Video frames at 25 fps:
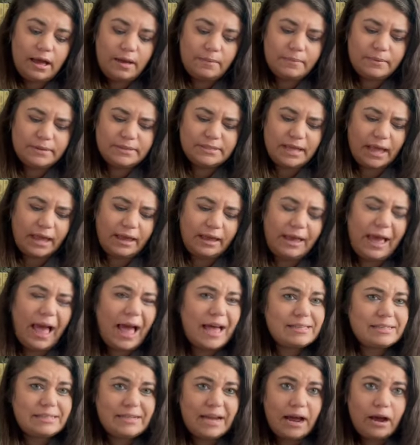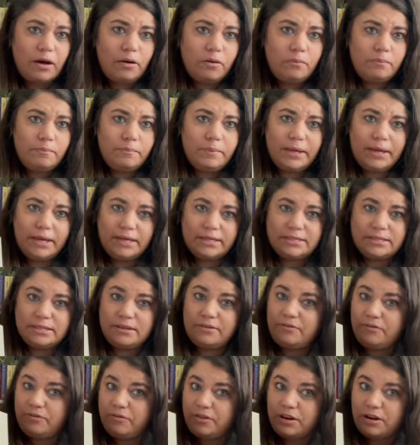is like cast out because
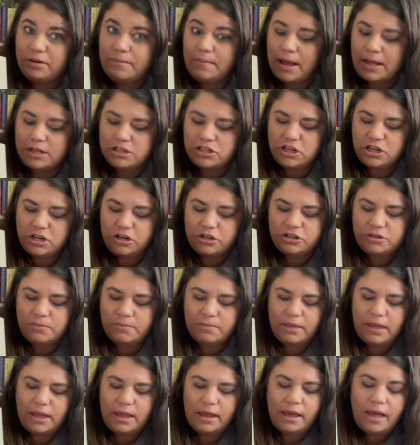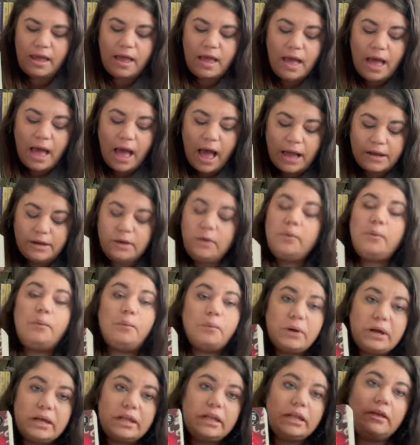of her magic or something. I don't
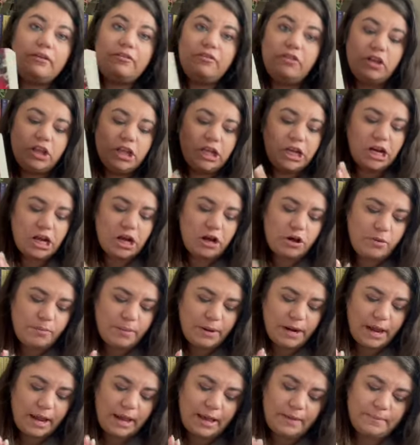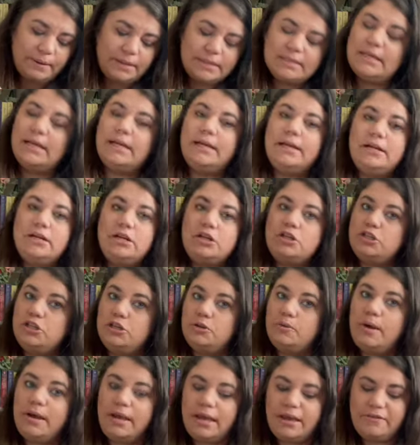really fully know, but I am excited
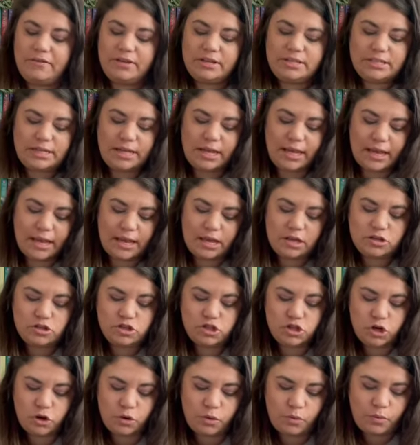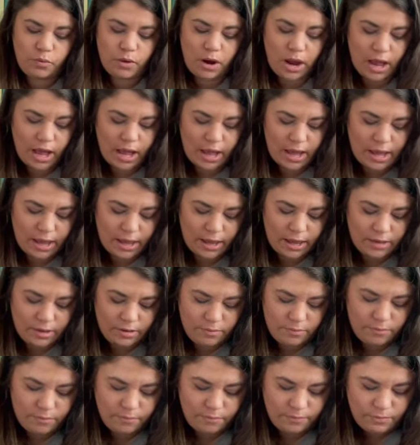to give it a try.
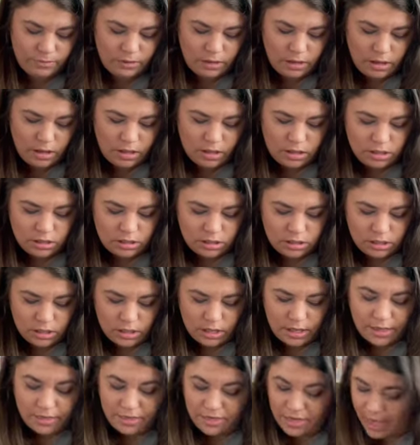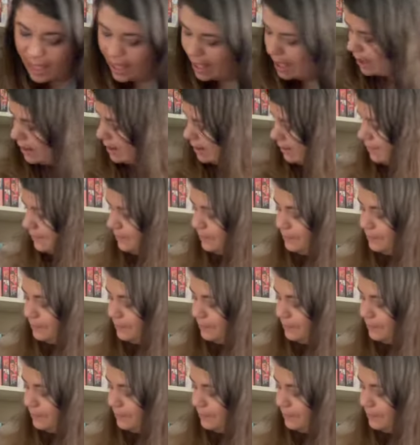Then